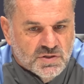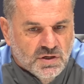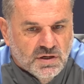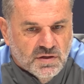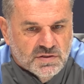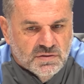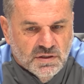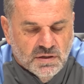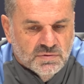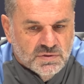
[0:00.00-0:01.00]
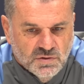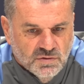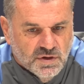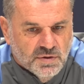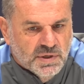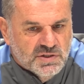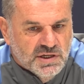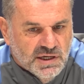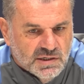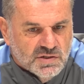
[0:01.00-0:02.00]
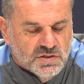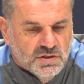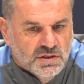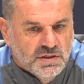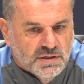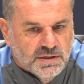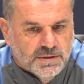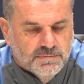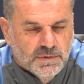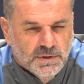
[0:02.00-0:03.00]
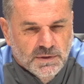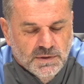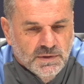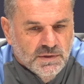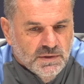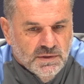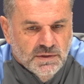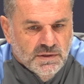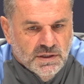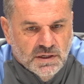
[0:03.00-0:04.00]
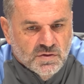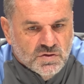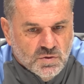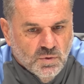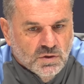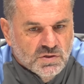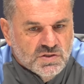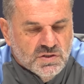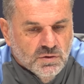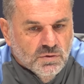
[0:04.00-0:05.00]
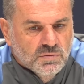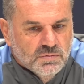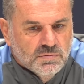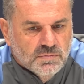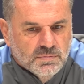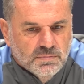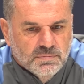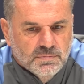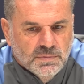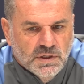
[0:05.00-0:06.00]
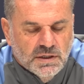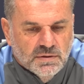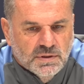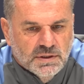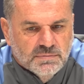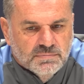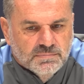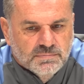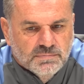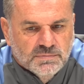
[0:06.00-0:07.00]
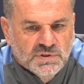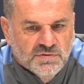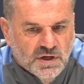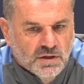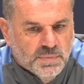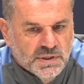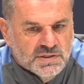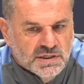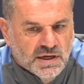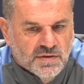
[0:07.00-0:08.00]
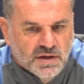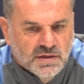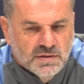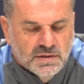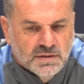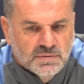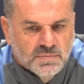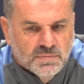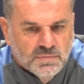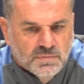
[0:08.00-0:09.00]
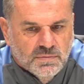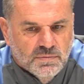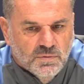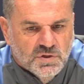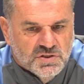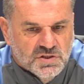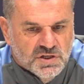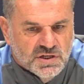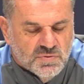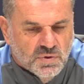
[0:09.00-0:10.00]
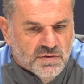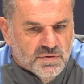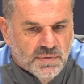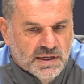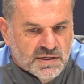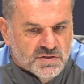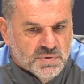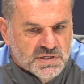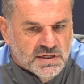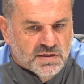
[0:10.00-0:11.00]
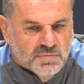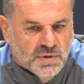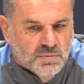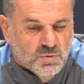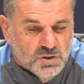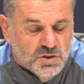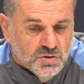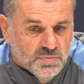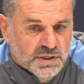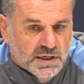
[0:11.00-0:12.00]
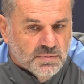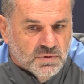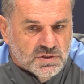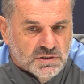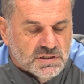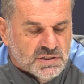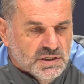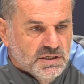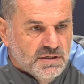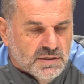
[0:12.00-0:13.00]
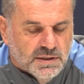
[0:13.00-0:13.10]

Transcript: side. You know, we're still very much a young side. You know, the squad's still, you know, developing together, which suggests whatever markers we set at the moment, we should be able to exceed.